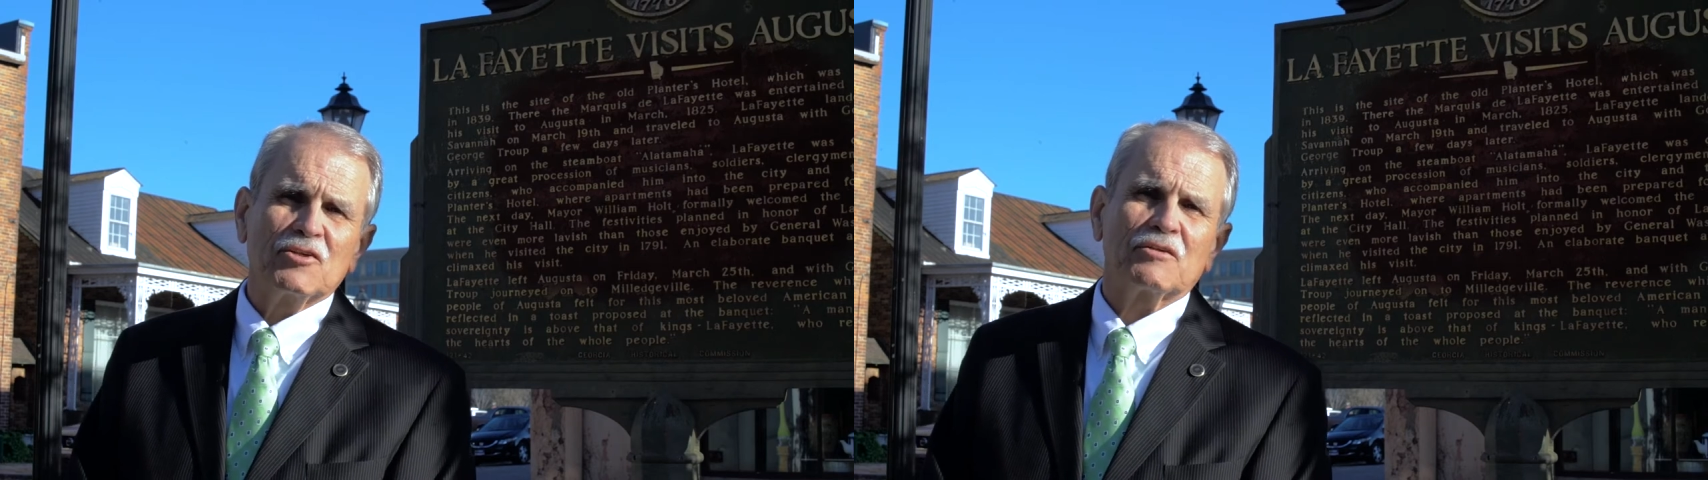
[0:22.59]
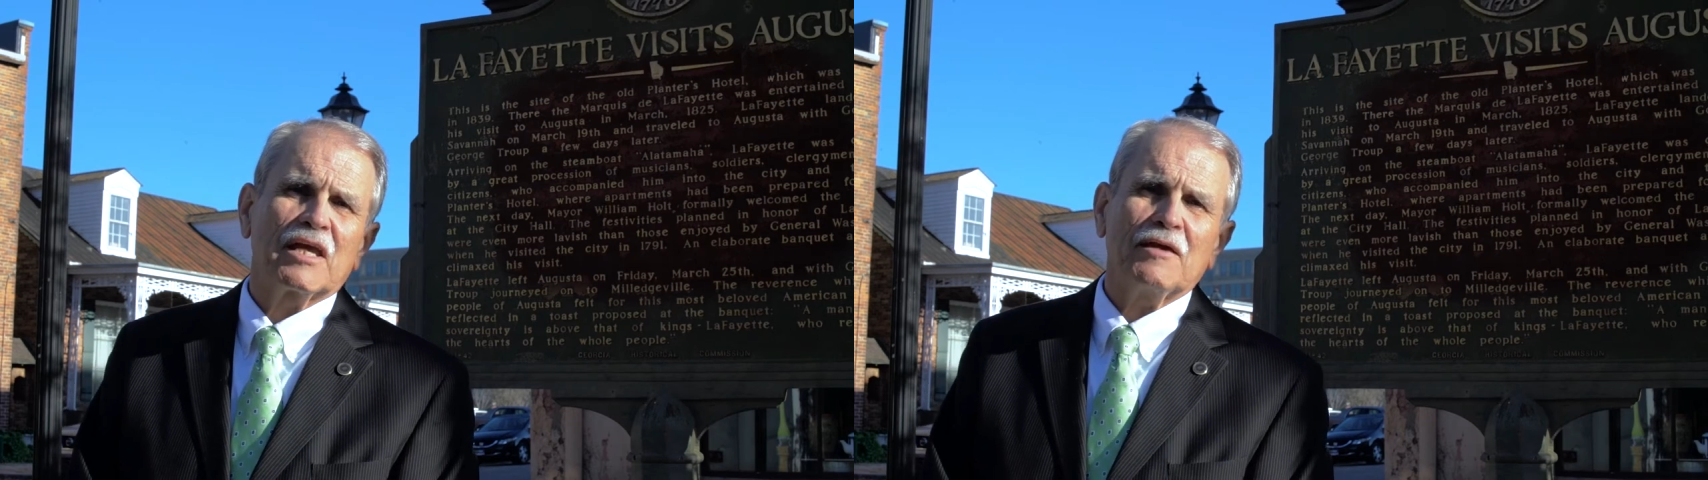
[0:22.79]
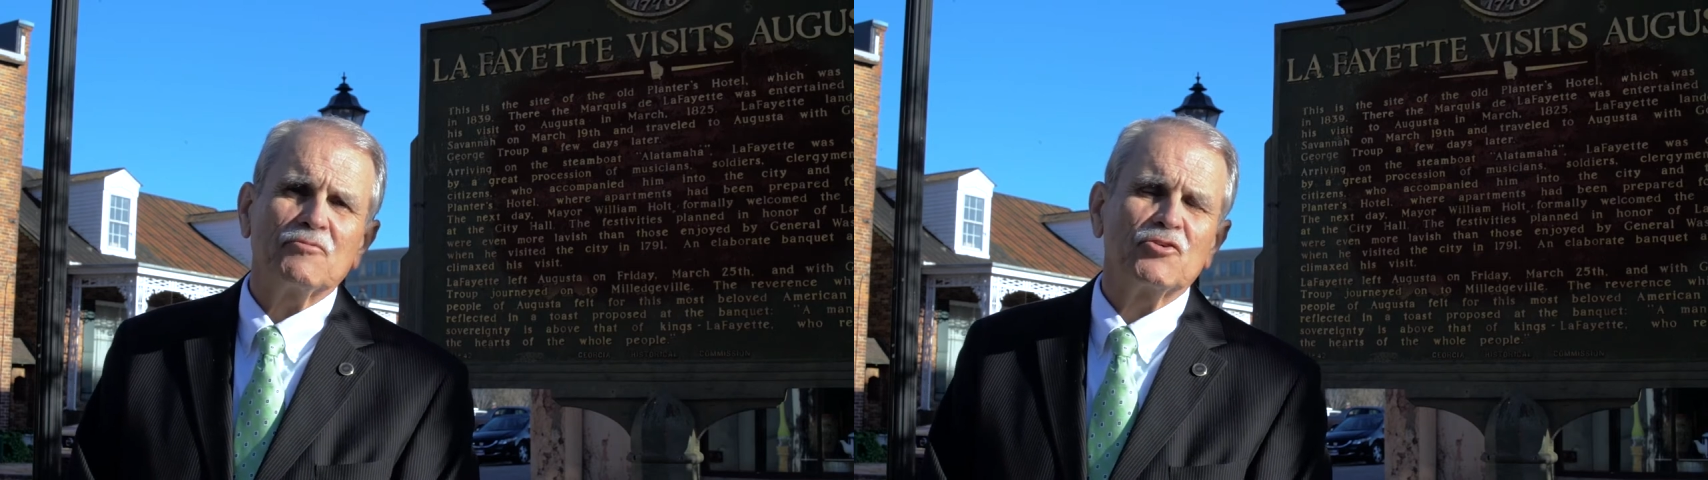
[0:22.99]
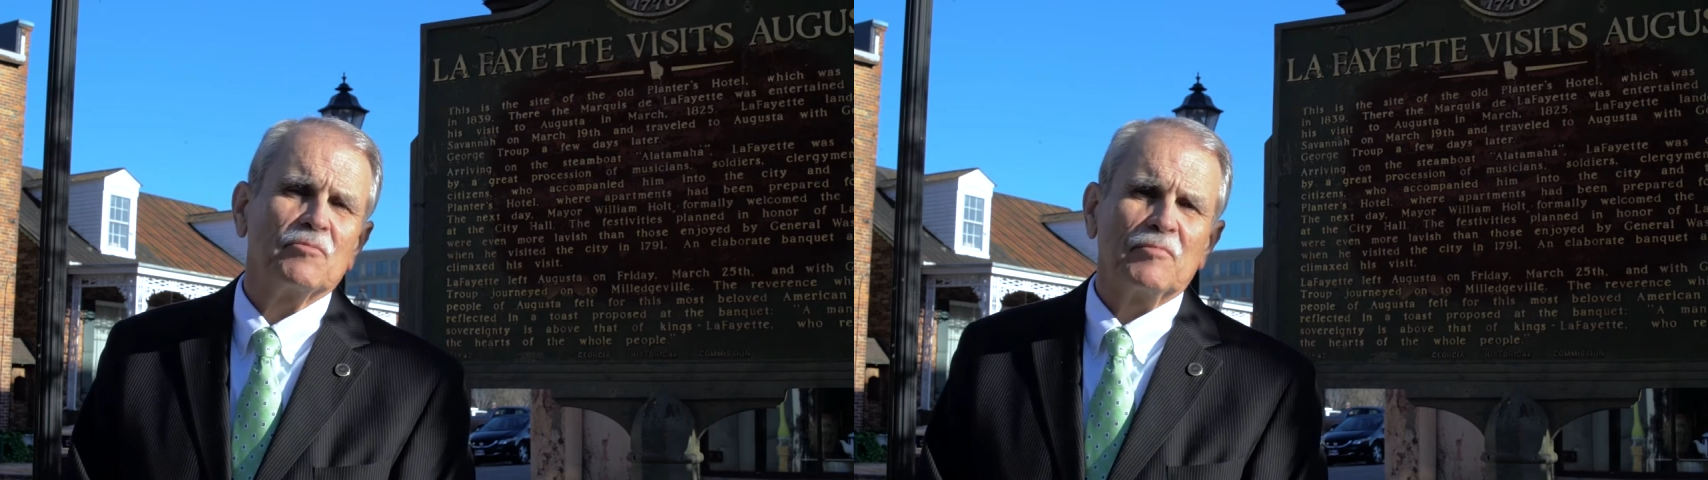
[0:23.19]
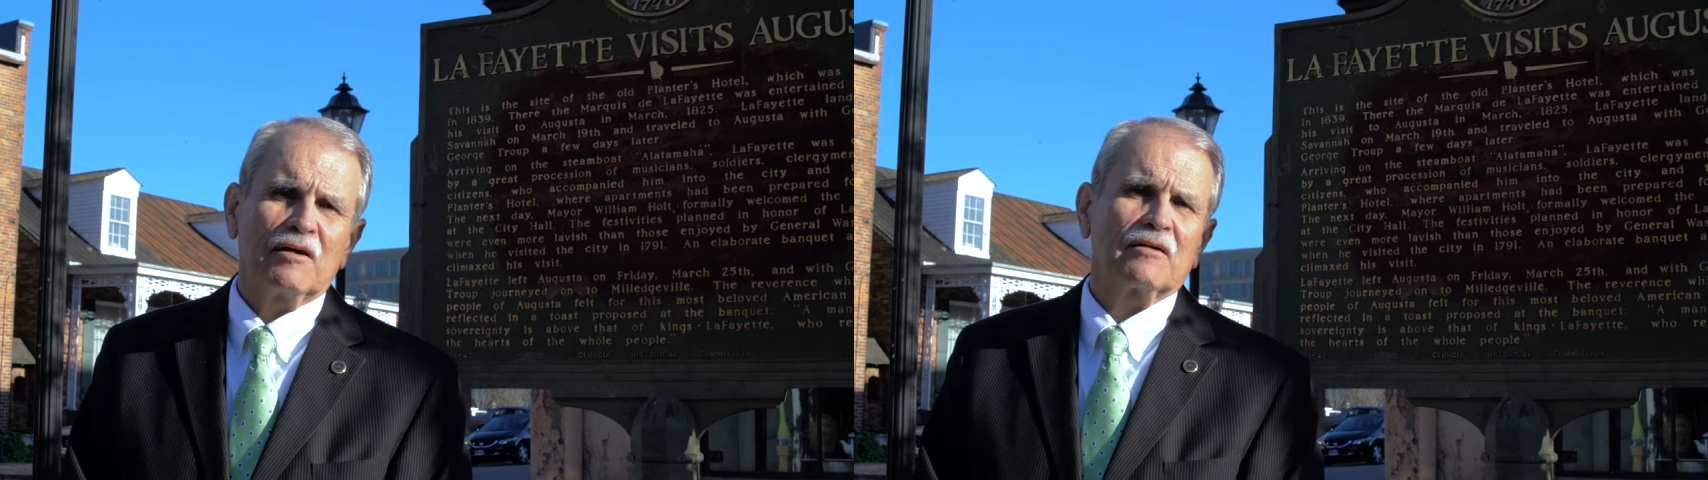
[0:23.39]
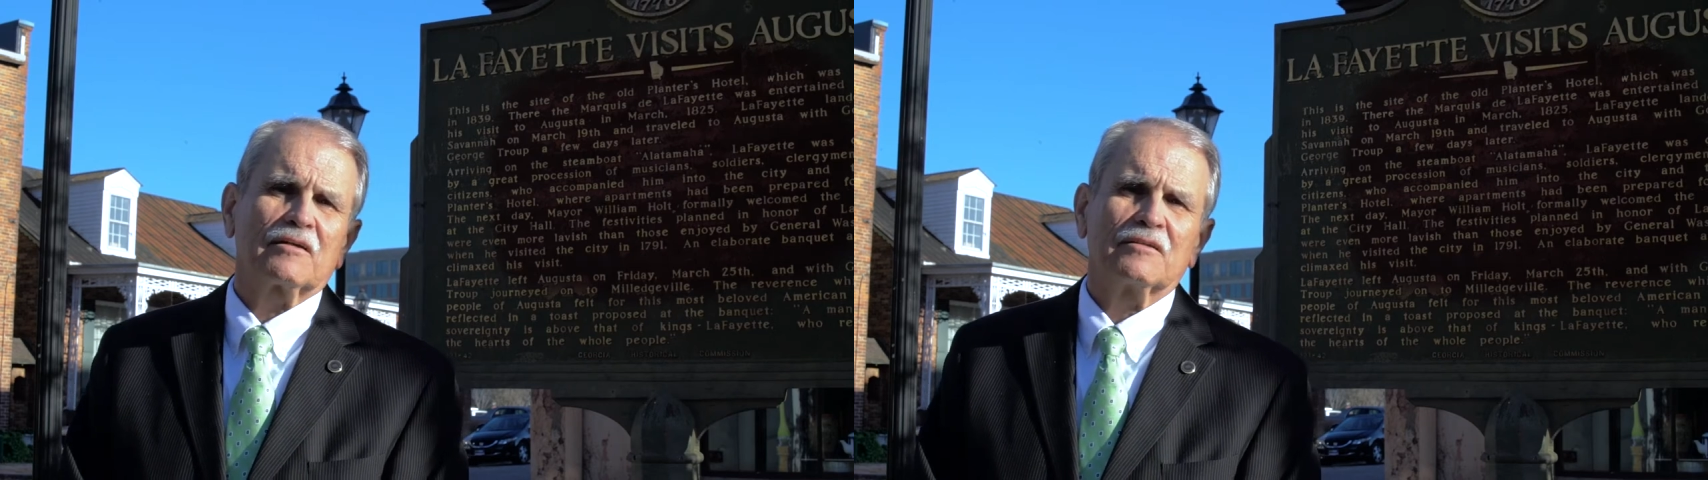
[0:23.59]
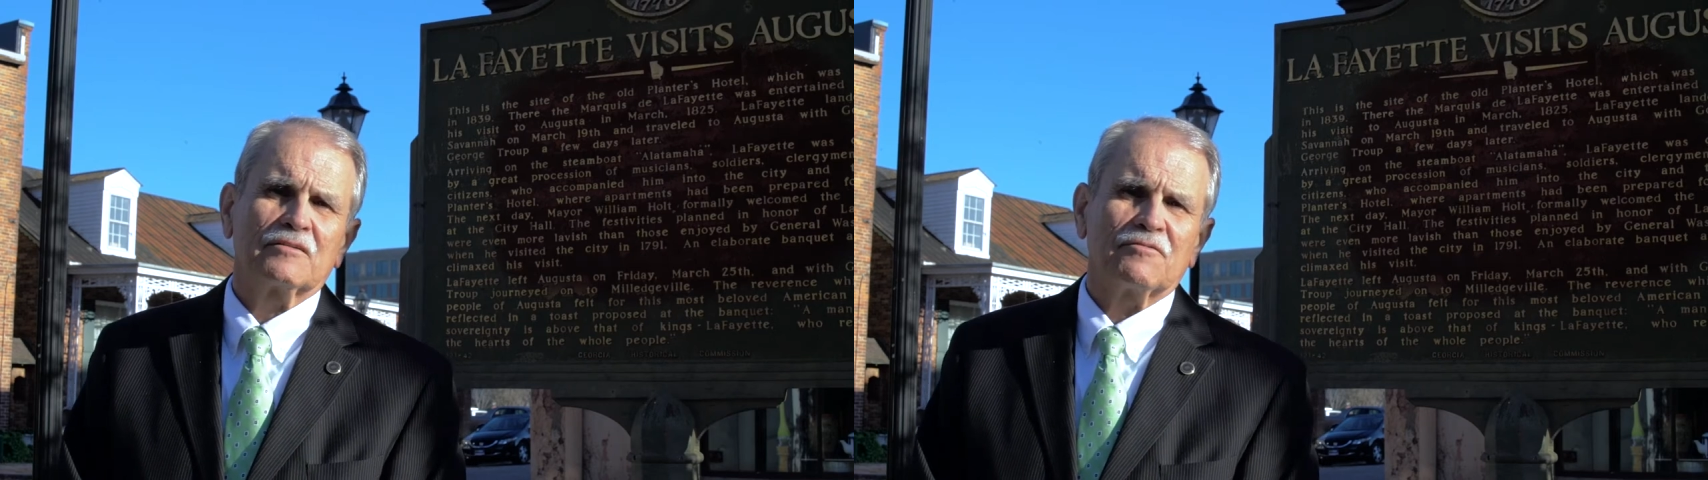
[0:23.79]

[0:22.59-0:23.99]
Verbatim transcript: who came to America